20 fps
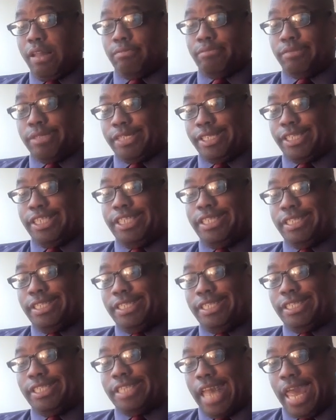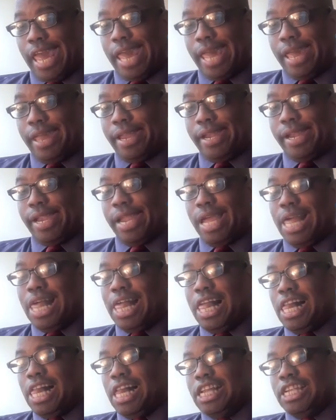But Jesus said,
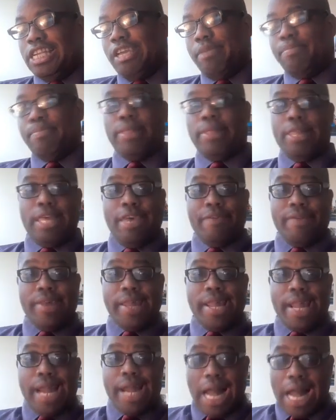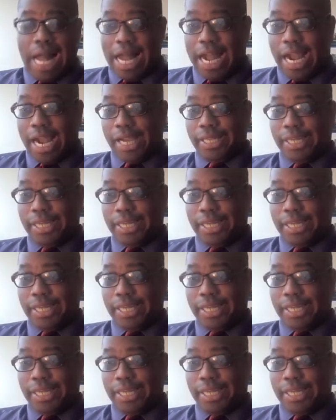Ye believe in God,